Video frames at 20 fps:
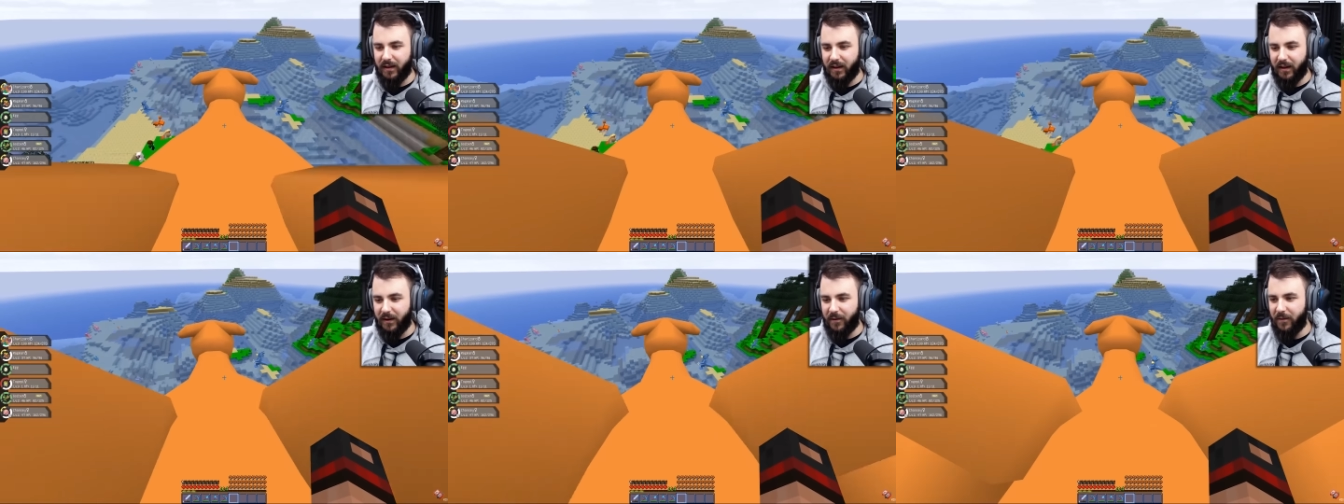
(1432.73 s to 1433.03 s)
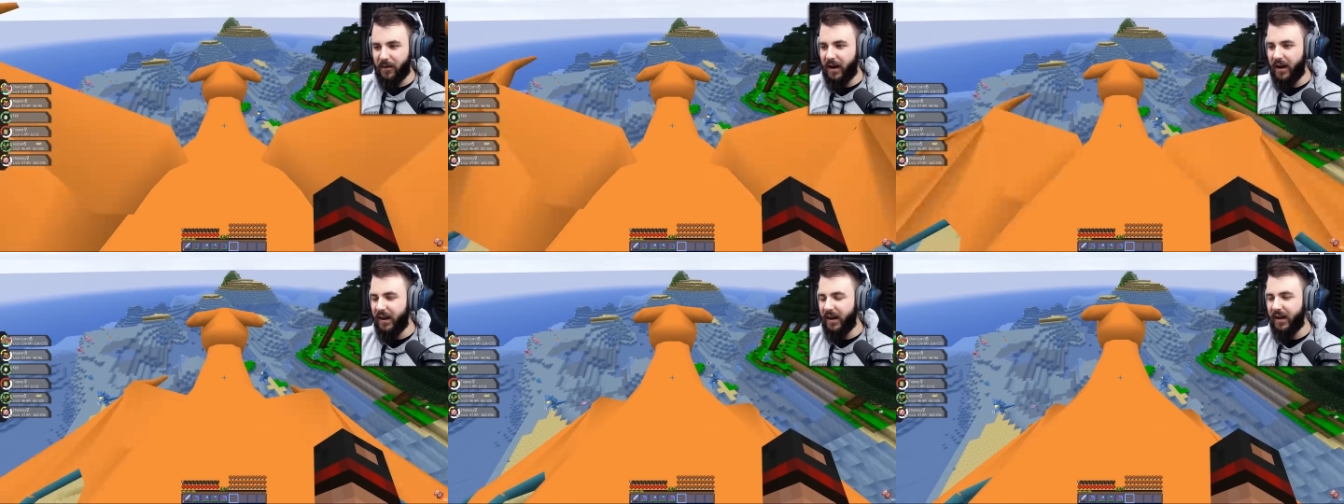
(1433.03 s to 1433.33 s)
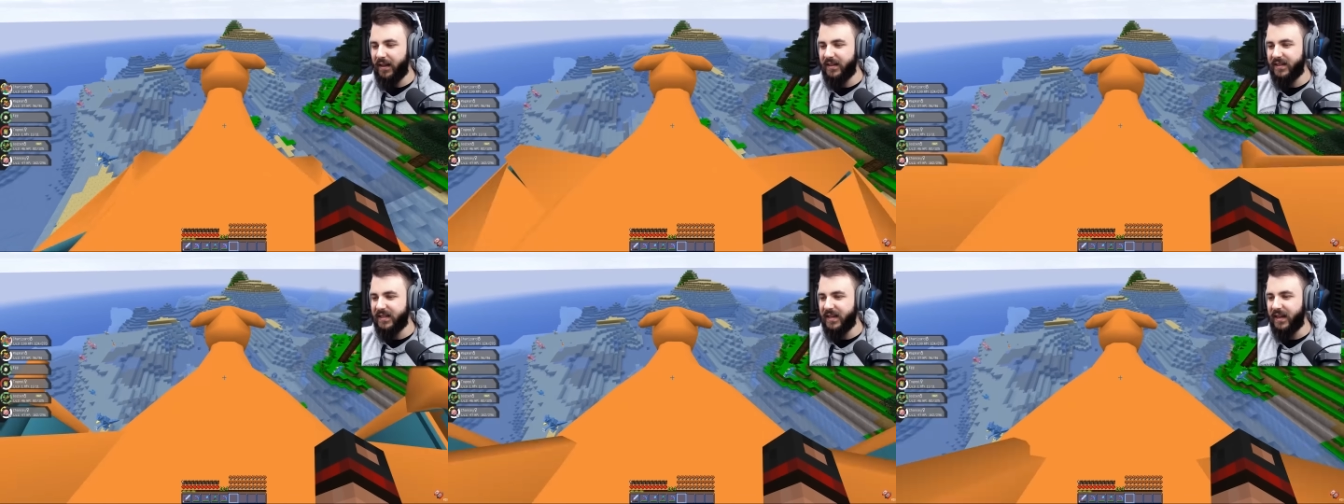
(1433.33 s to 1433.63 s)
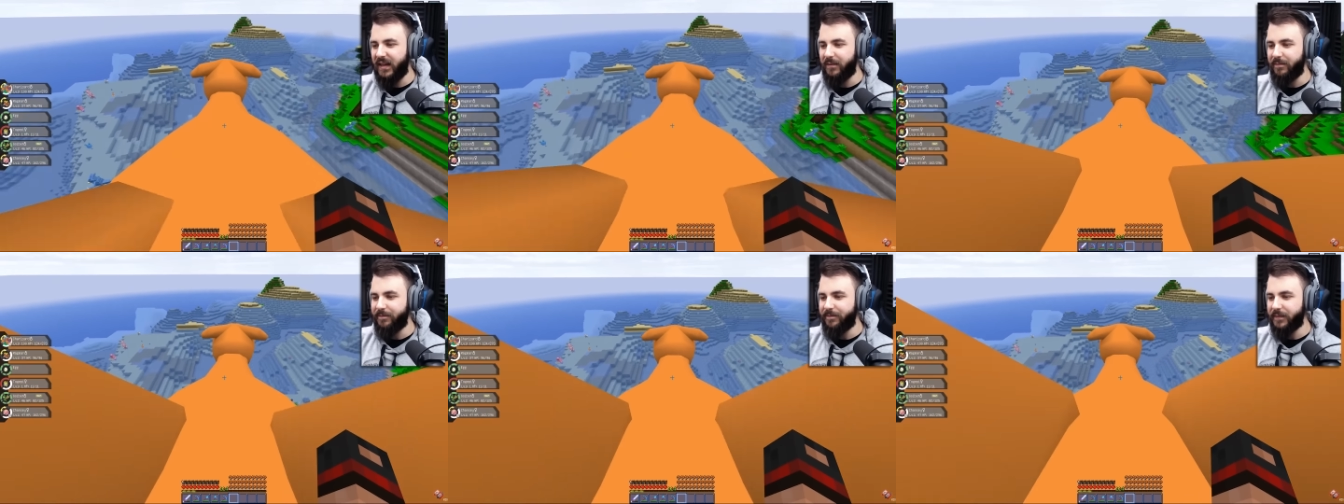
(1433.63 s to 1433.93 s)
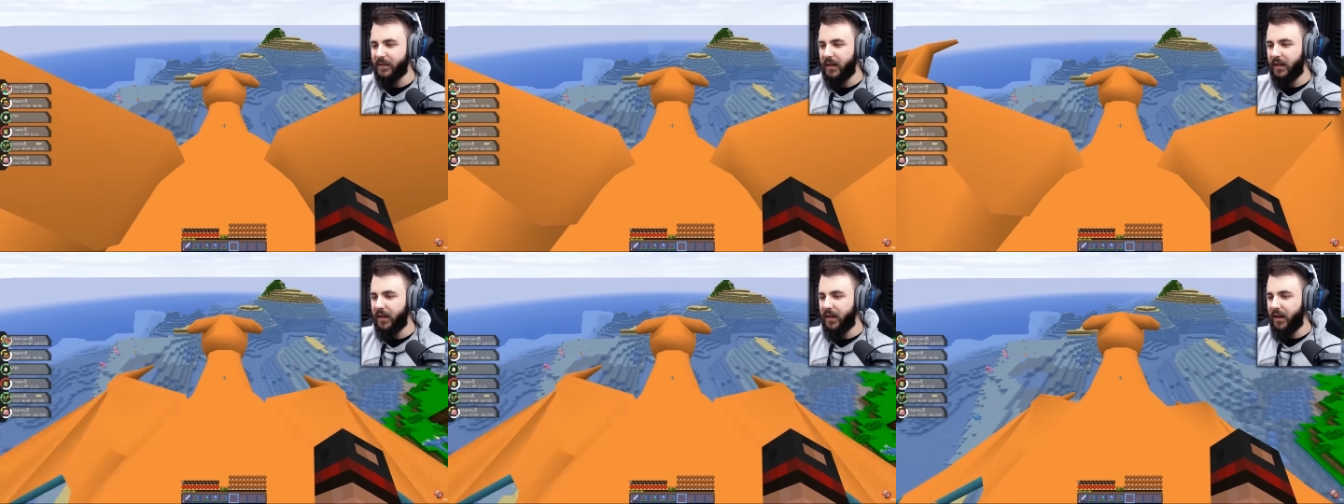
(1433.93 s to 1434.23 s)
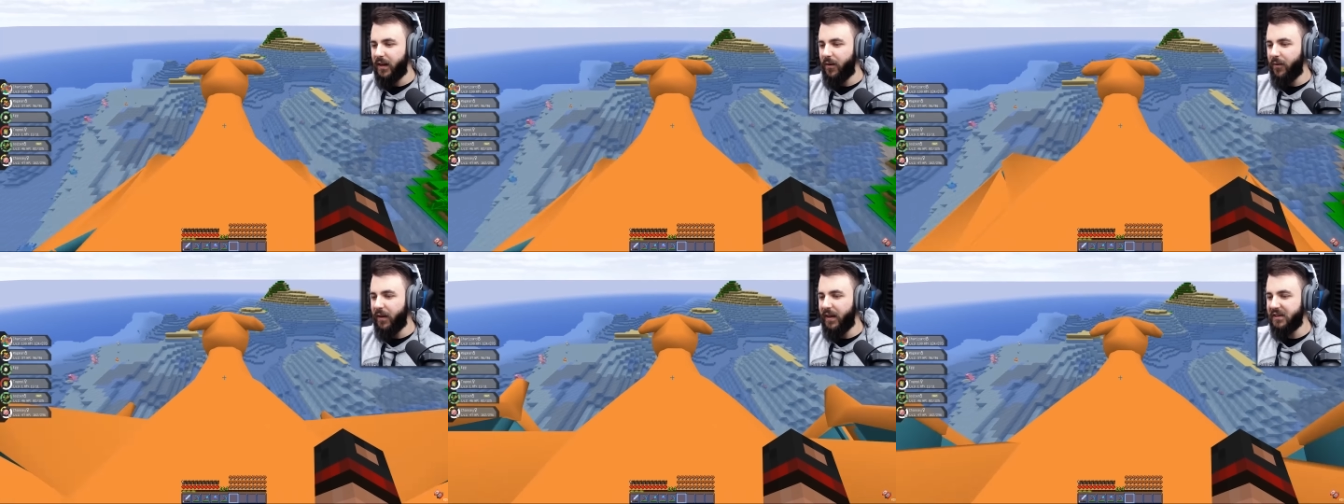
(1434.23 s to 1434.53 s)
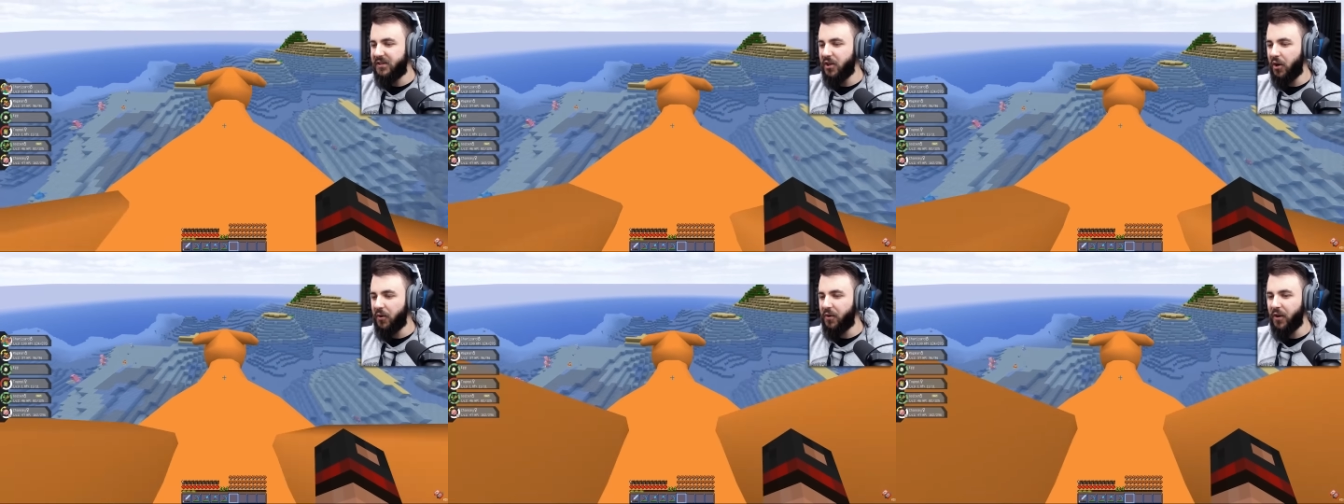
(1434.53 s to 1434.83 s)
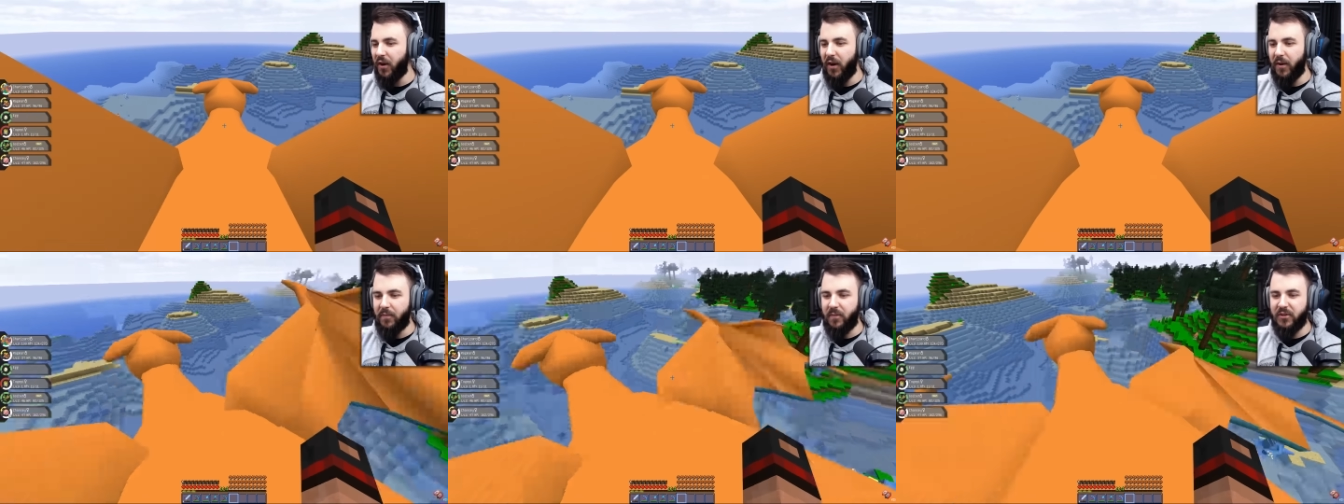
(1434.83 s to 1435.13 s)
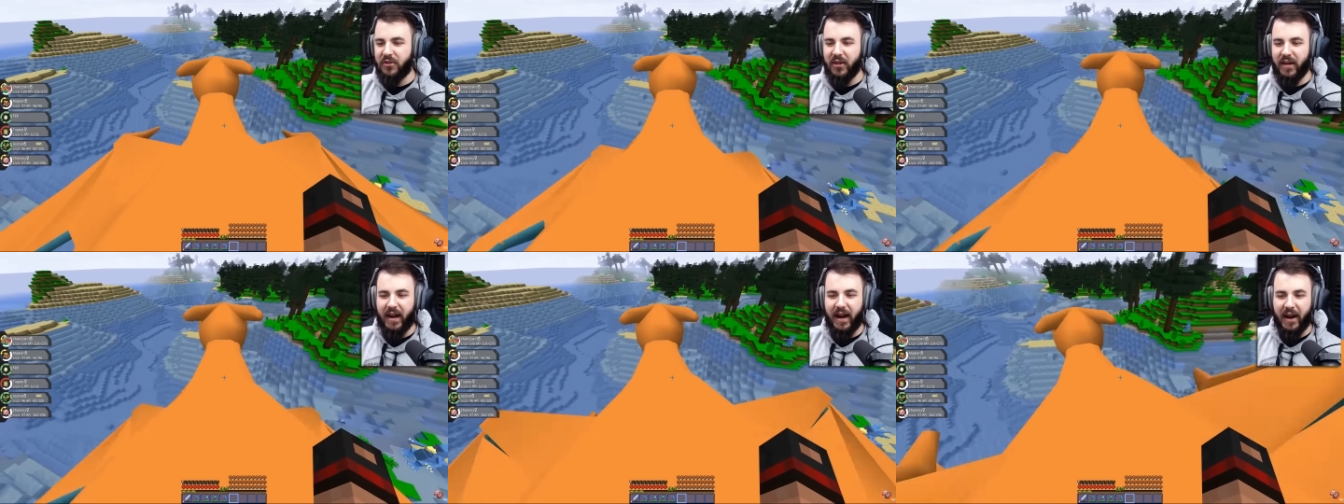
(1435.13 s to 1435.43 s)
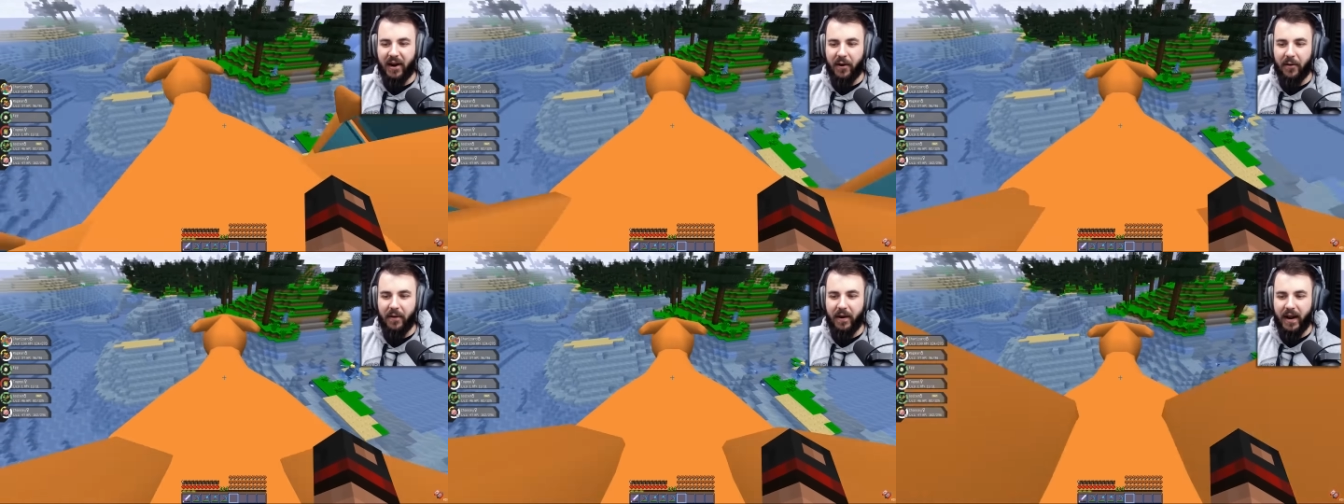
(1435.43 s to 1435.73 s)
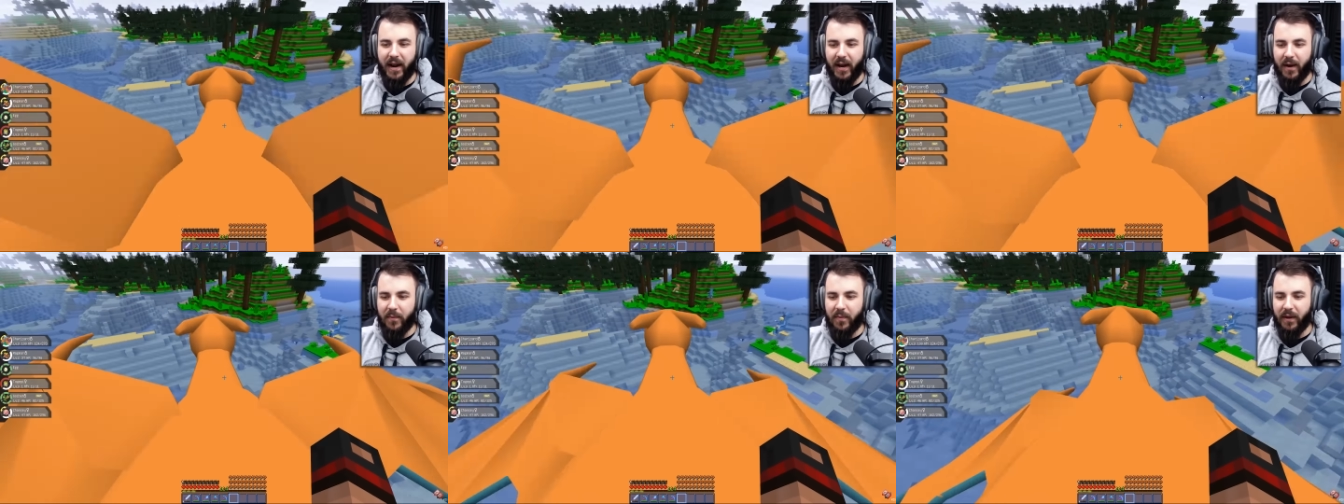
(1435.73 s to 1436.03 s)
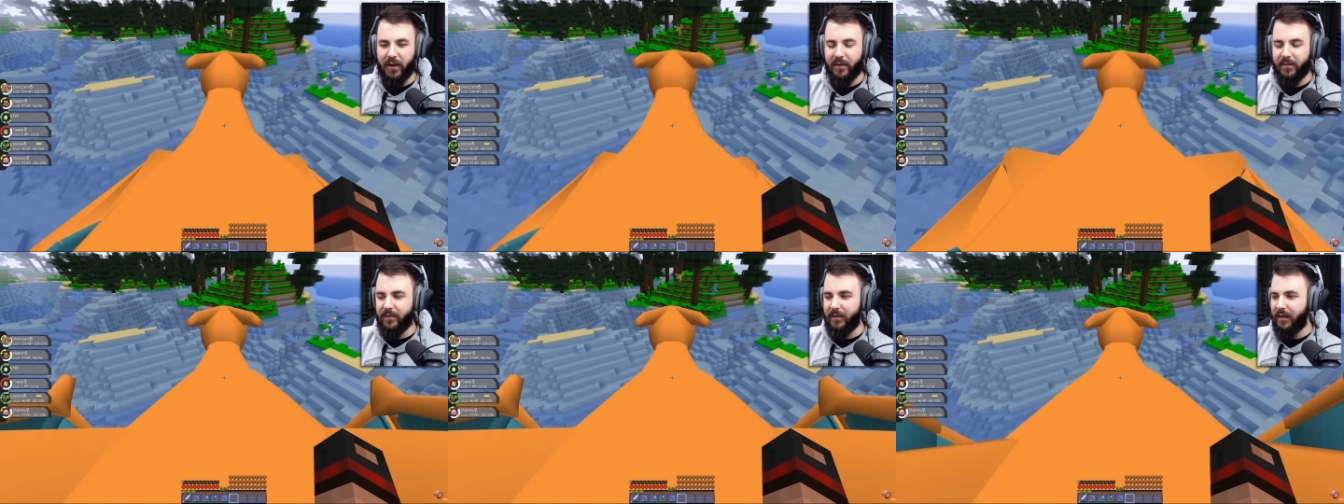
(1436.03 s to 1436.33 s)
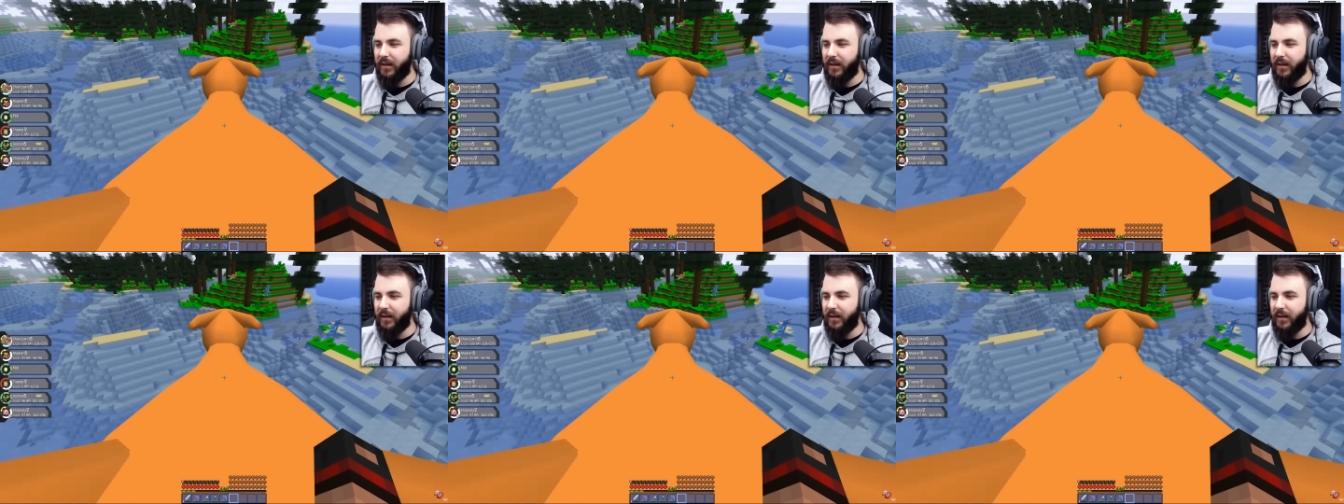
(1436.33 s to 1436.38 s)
And right now there's none. Well, that's all good. We should have hung around, but